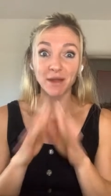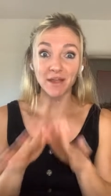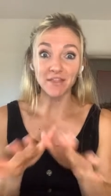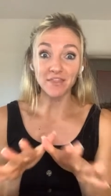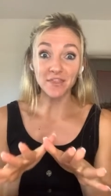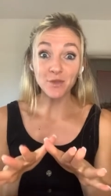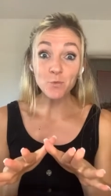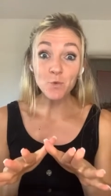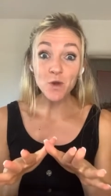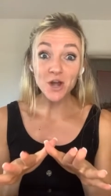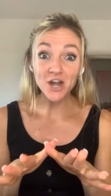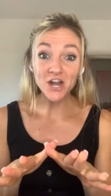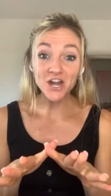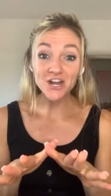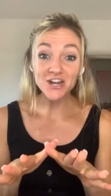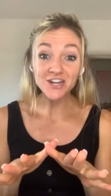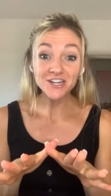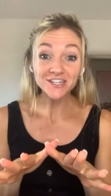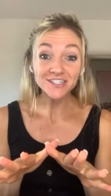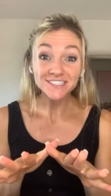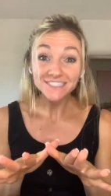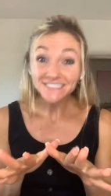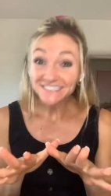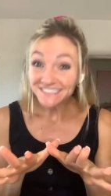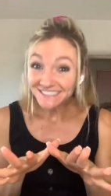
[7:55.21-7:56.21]
spread the
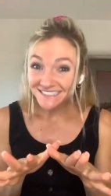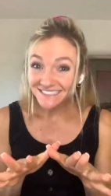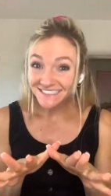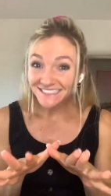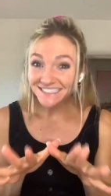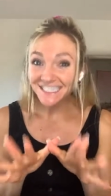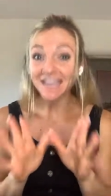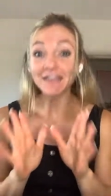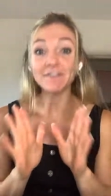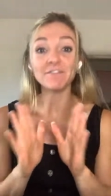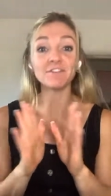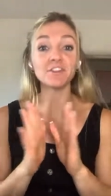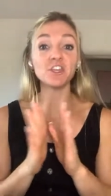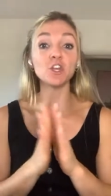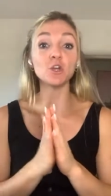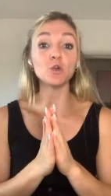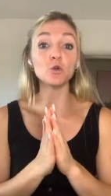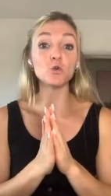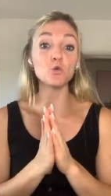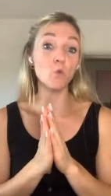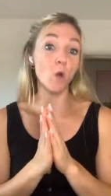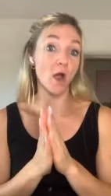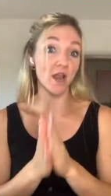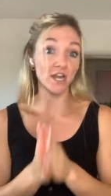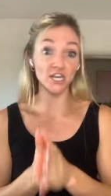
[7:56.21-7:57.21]
word. If
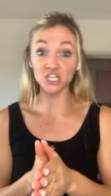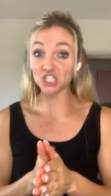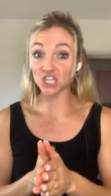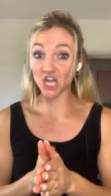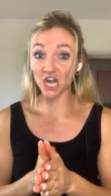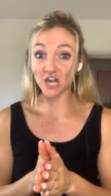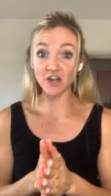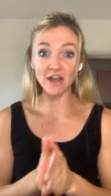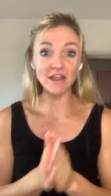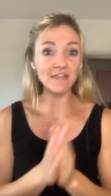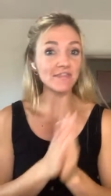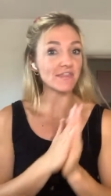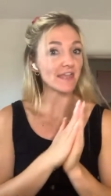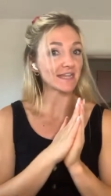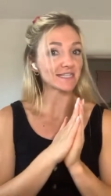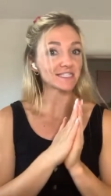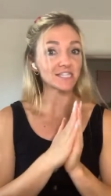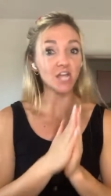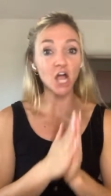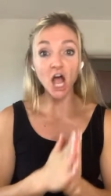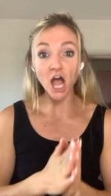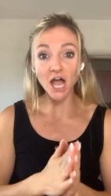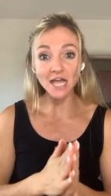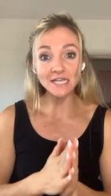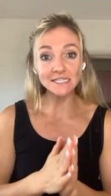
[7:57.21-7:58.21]
you want to share it,
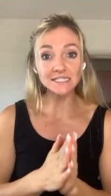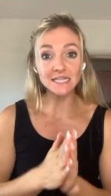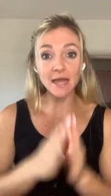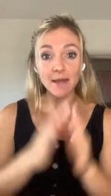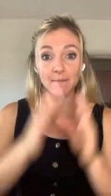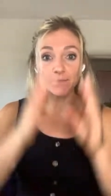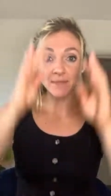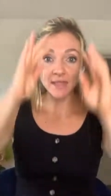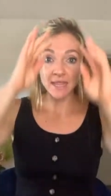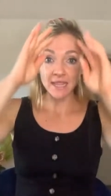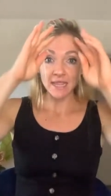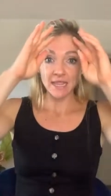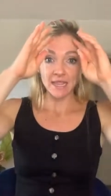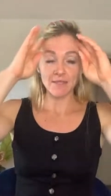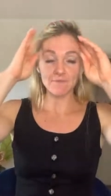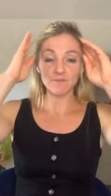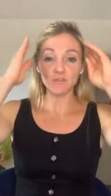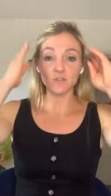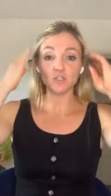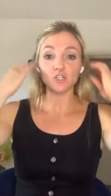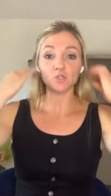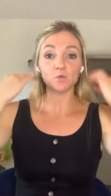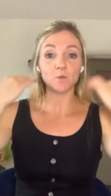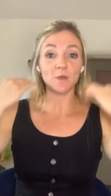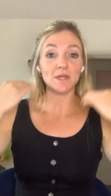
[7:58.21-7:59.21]
that's awesome.
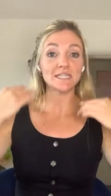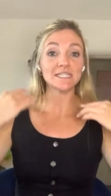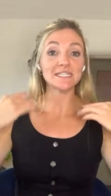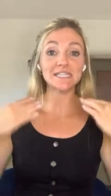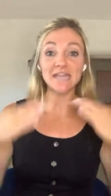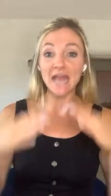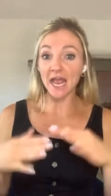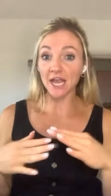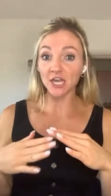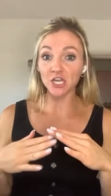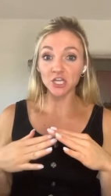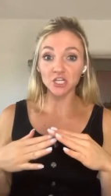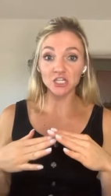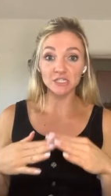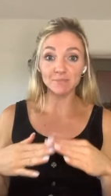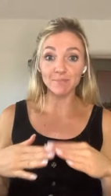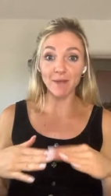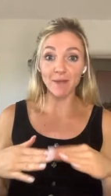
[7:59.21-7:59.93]
If you just want to snag